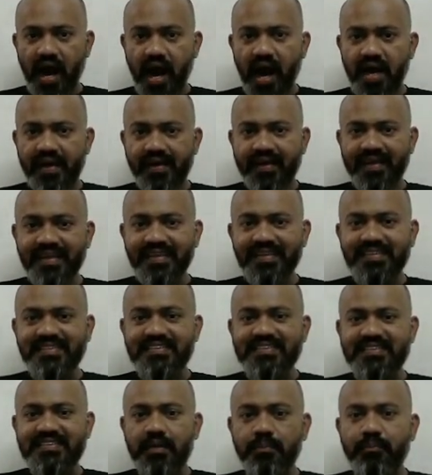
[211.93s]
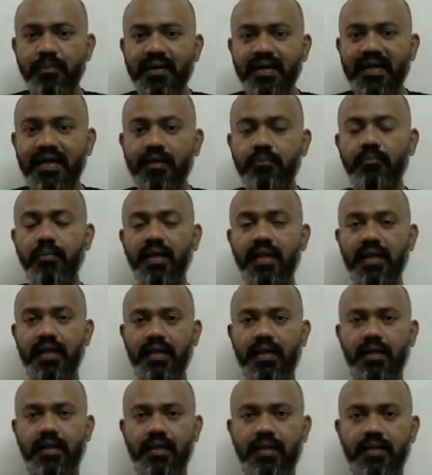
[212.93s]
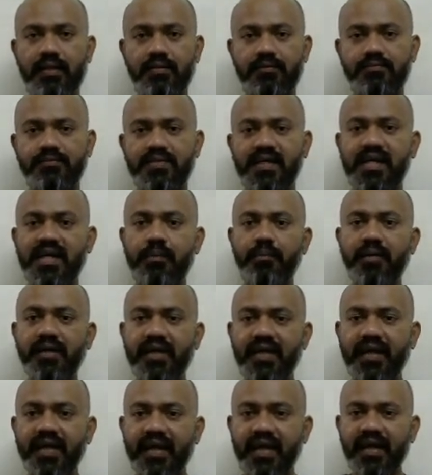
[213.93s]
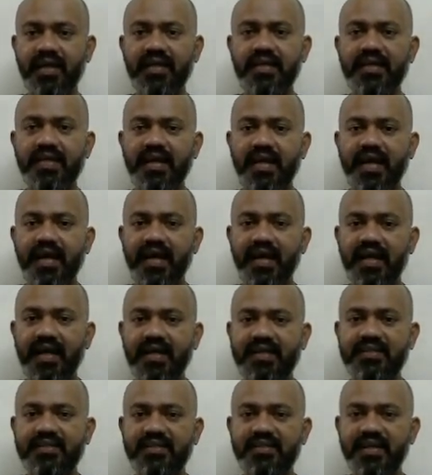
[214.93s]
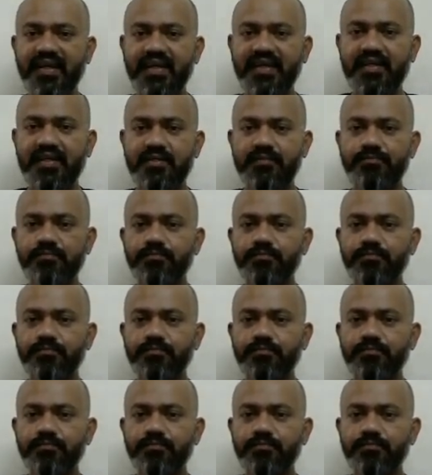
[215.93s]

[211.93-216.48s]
are inseparable. I'll repeat it again. Electric